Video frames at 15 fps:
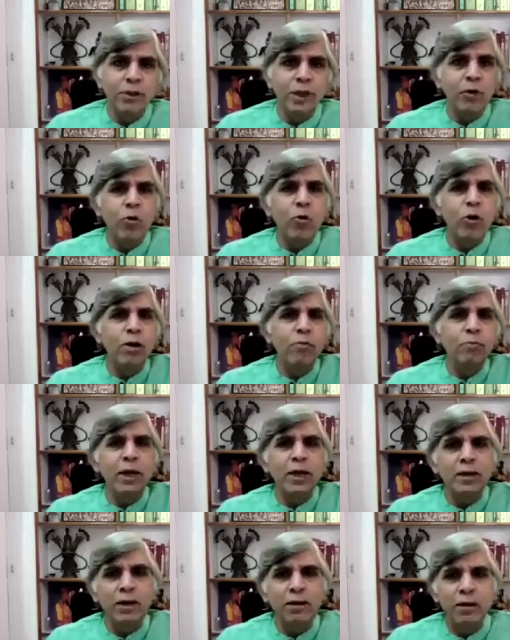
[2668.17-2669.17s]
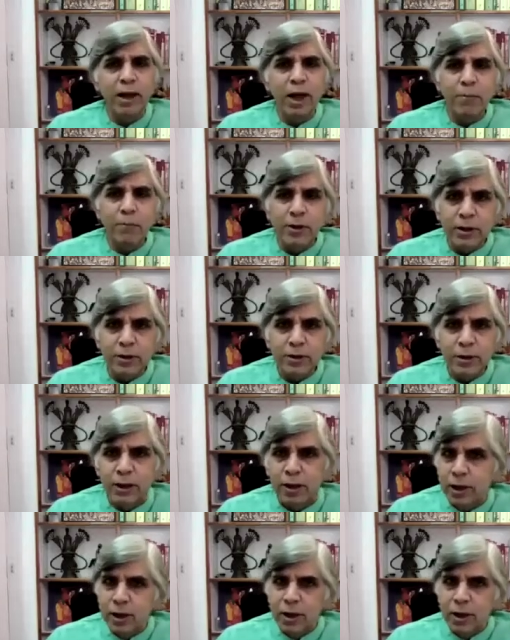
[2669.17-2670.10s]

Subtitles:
They go and meet their neighbors.